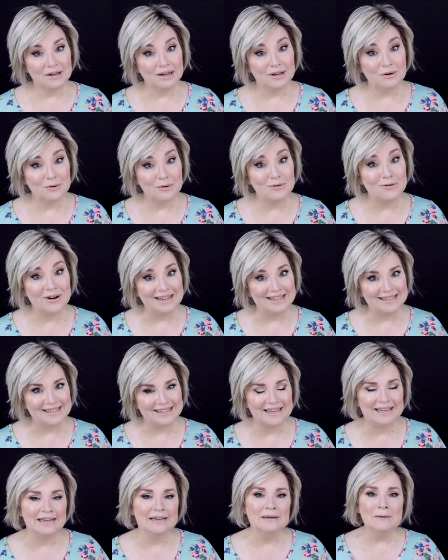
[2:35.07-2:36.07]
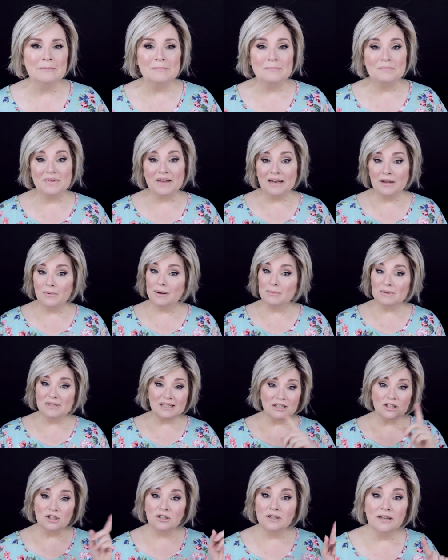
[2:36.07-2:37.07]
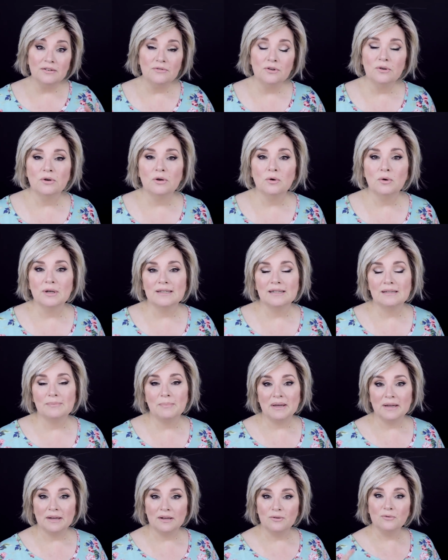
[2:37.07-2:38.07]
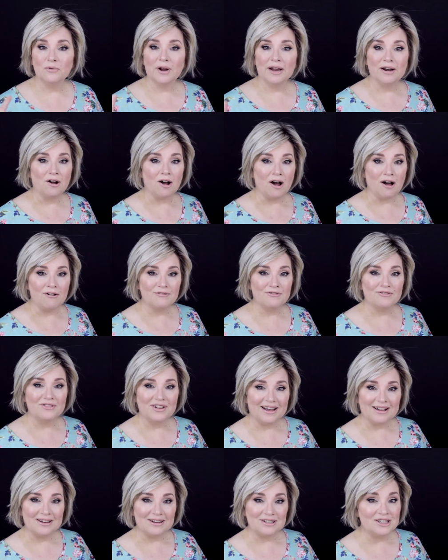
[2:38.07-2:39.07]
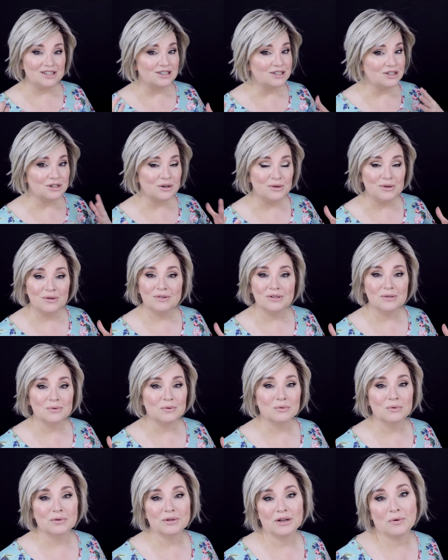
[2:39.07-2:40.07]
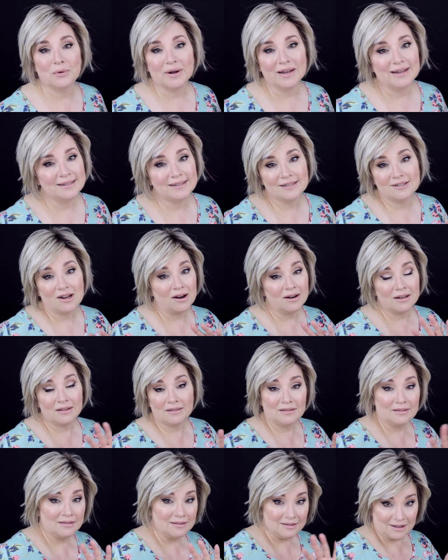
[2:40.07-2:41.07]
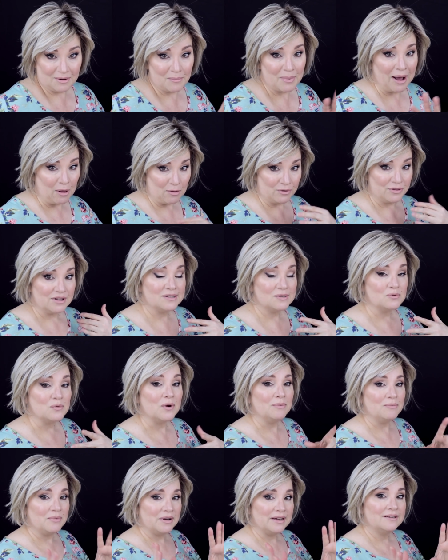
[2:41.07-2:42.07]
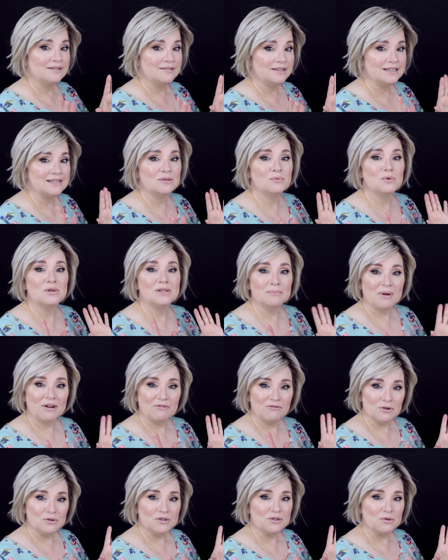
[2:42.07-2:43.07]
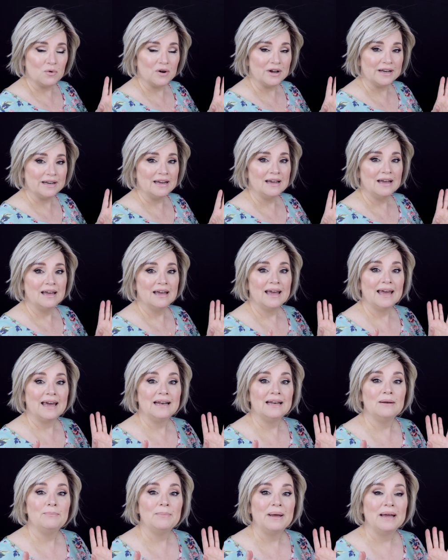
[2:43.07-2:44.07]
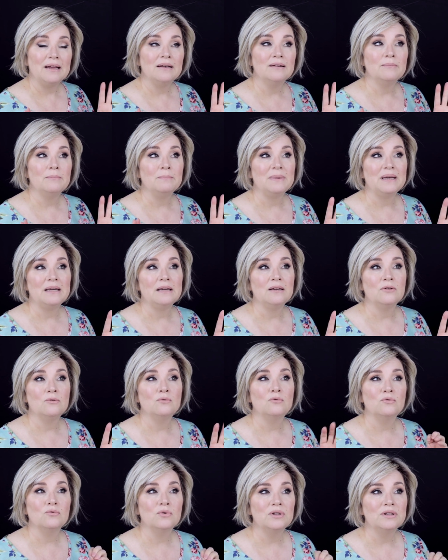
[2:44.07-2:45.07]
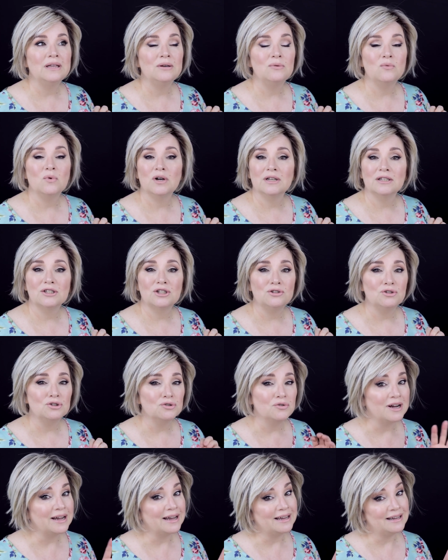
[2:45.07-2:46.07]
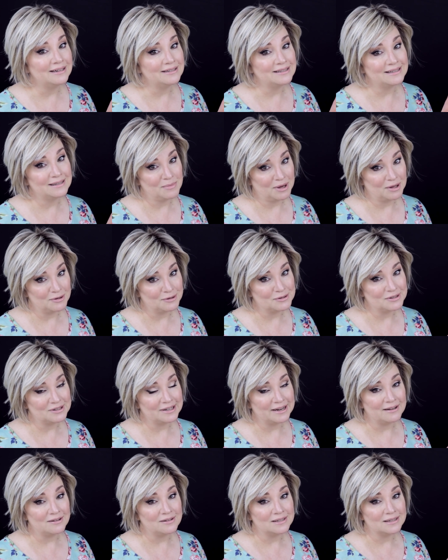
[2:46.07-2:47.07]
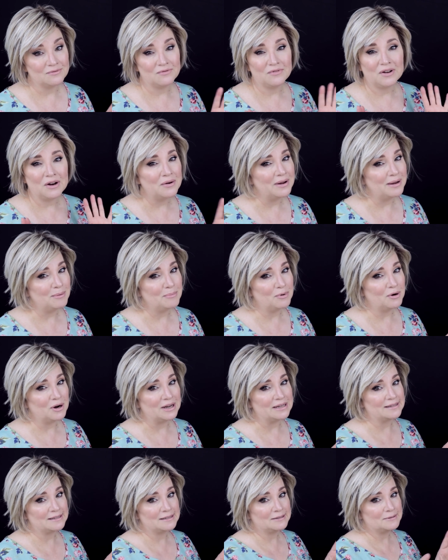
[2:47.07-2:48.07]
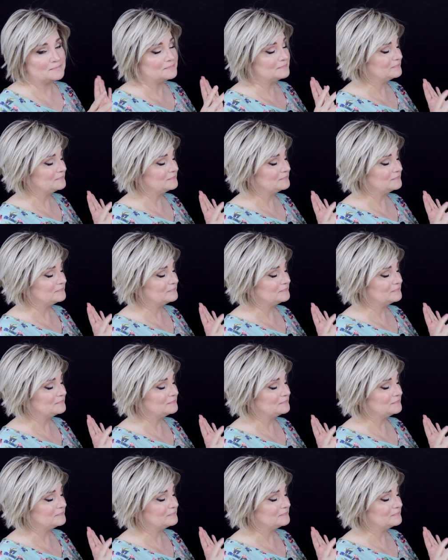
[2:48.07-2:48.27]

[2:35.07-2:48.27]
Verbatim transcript: Crazy. Anyway, I'm just gonna give you a quick spin right off uh, just to show you this one really quick. It's not about this one, but this was my first one and it made me really want to try some other styles. Very impressed.